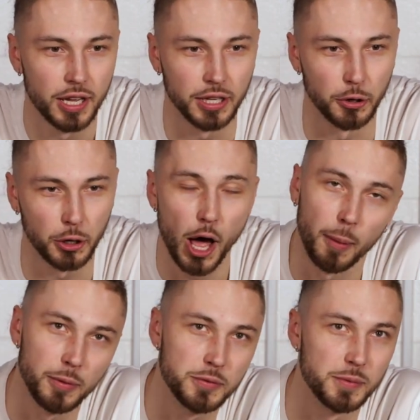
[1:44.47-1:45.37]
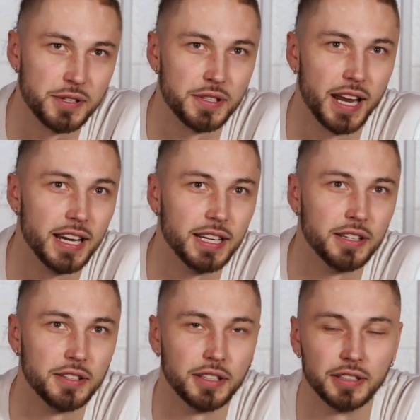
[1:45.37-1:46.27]
accomplishments that I
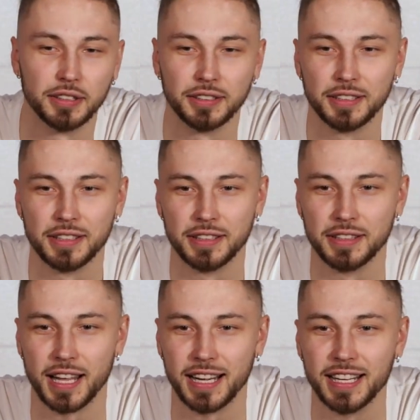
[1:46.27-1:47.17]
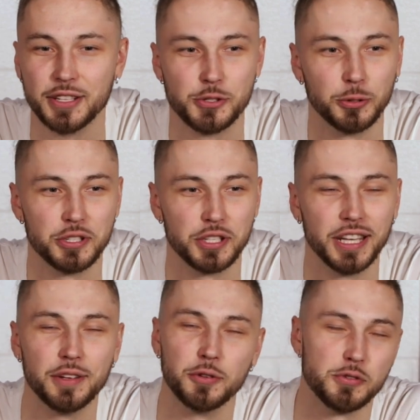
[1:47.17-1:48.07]
needed to
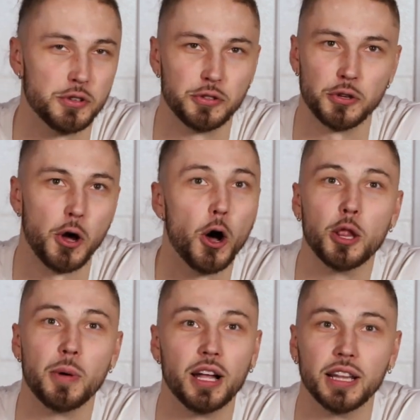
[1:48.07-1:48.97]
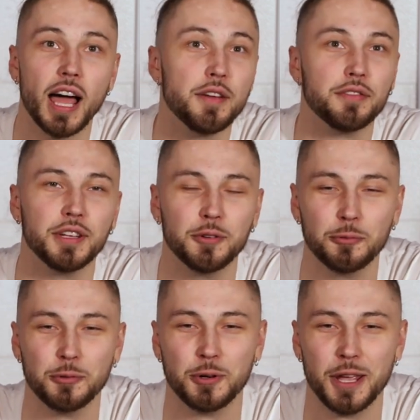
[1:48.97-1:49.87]
achieve. It was just all about life
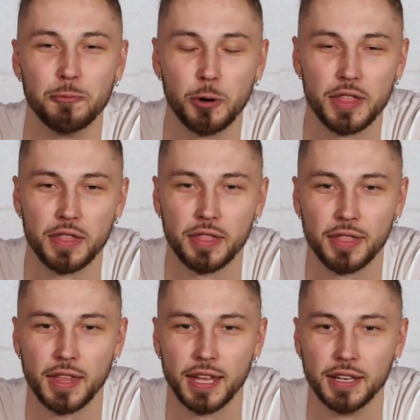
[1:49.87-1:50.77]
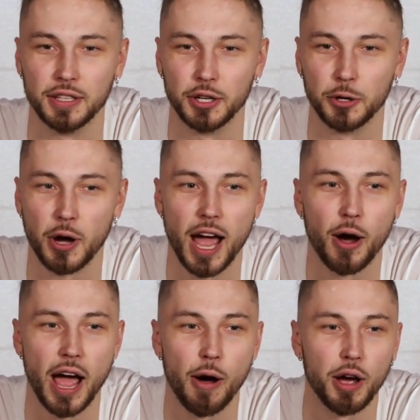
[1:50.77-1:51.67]
and what, and
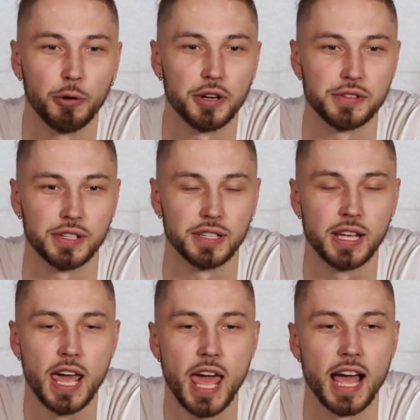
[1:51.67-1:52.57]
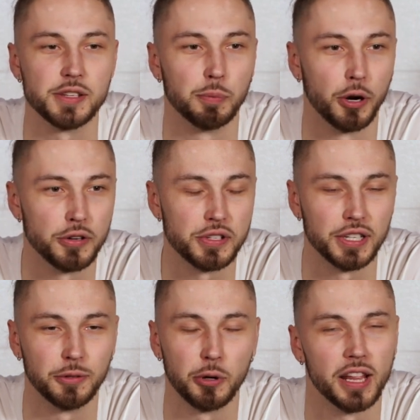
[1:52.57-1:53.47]
how I was, and as a person,
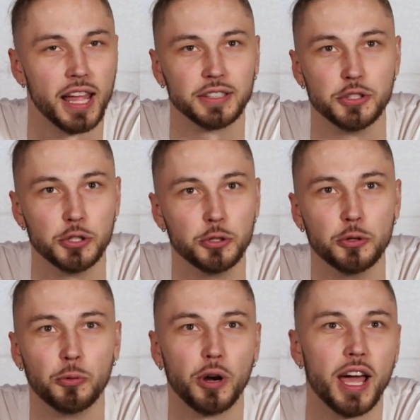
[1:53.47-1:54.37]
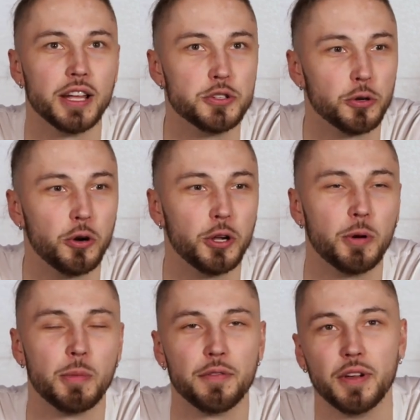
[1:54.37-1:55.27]
and what I like to do, and what I enjoyed,
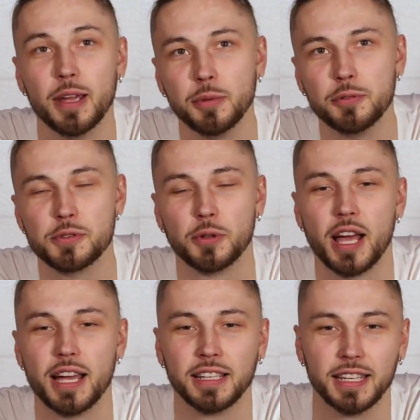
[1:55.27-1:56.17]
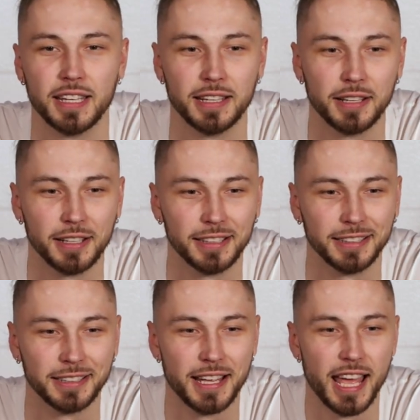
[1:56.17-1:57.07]
what my family was like, and
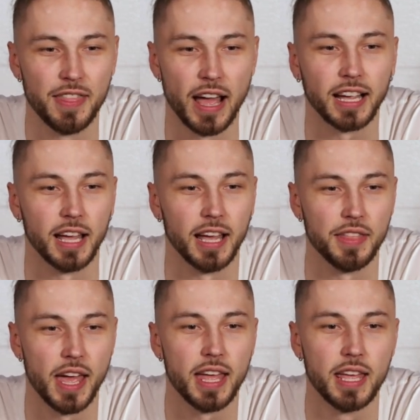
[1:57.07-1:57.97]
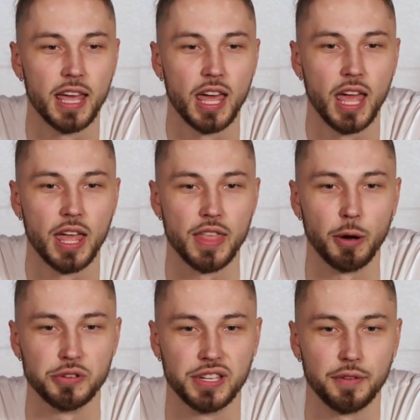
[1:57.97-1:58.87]
that
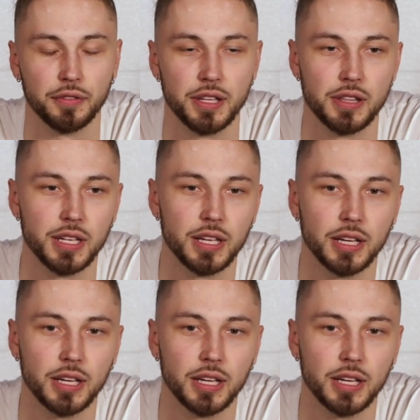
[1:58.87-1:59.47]
was definitely